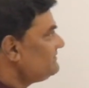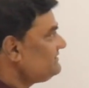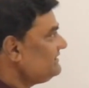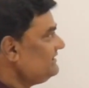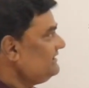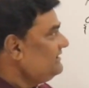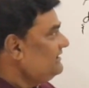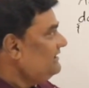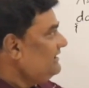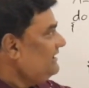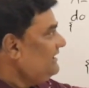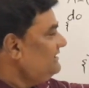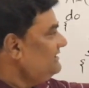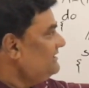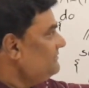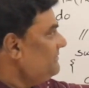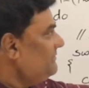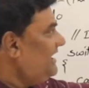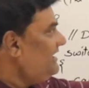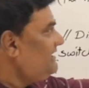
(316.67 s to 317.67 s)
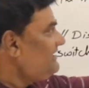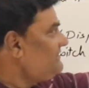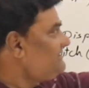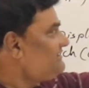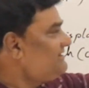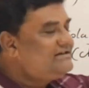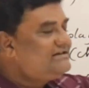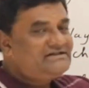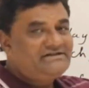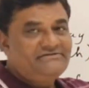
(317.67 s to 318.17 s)
See, in the
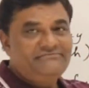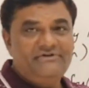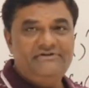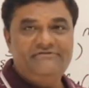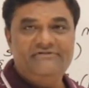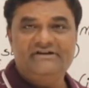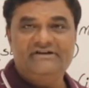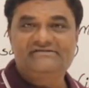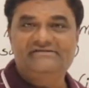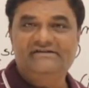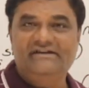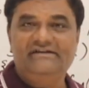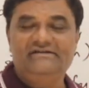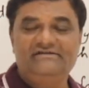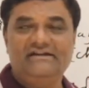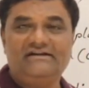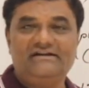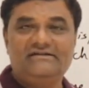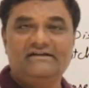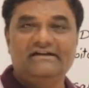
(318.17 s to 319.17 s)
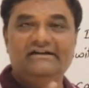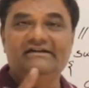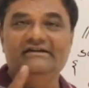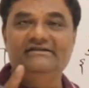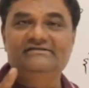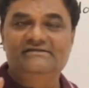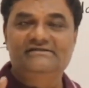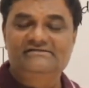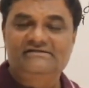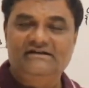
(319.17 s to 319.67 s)
matrices, we were saying that the
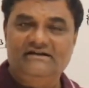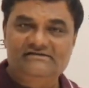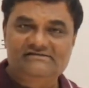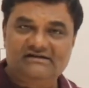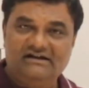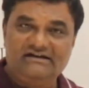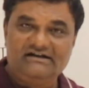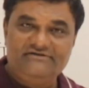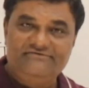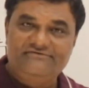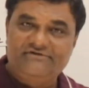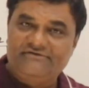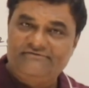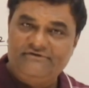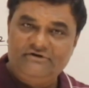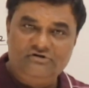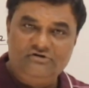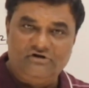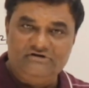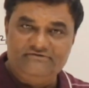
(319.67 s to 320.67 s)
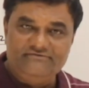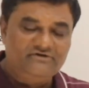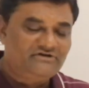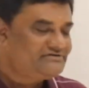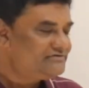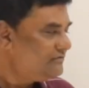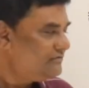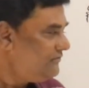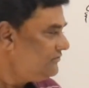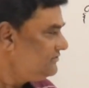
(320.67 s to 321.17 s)
indices are starting from 1
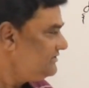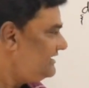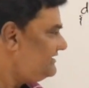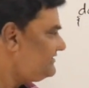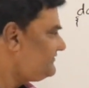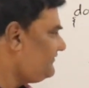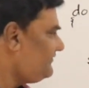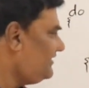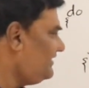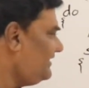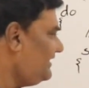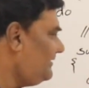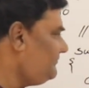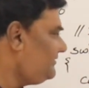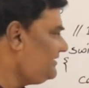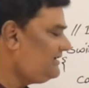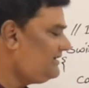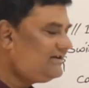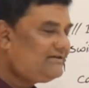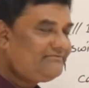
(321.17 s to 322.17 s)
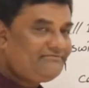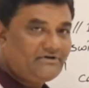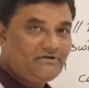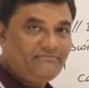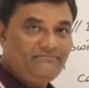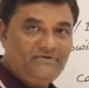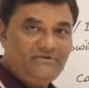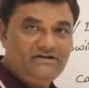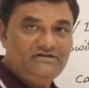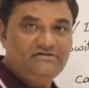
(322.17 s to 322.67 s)
onward. So that's why I am taking
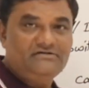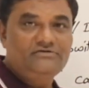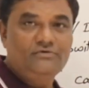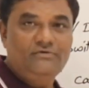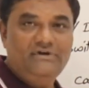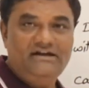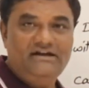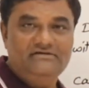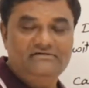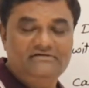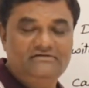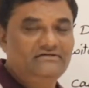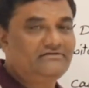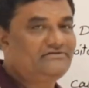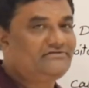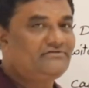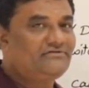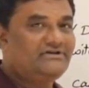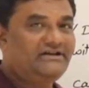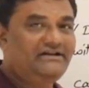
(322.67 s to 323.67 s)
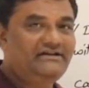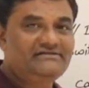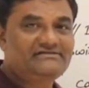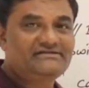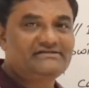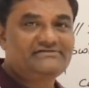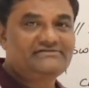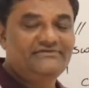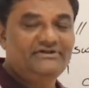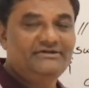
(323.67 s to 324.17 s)
from 1 to n. So the
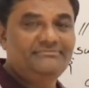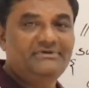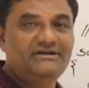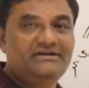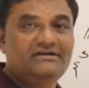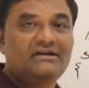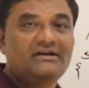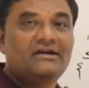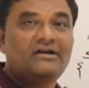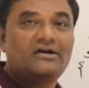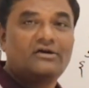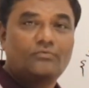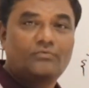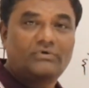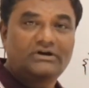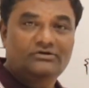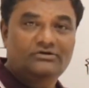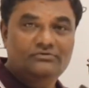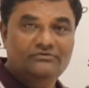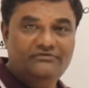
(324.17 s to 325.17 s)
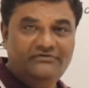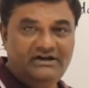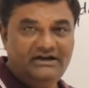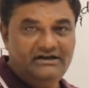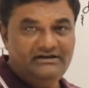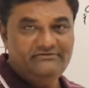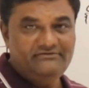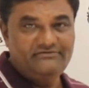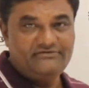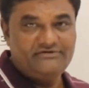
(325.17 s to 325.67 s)
indices will be 1 to
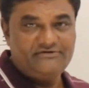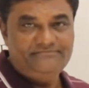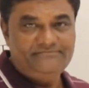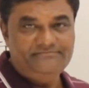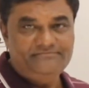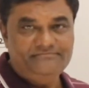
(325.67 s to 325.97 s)
5.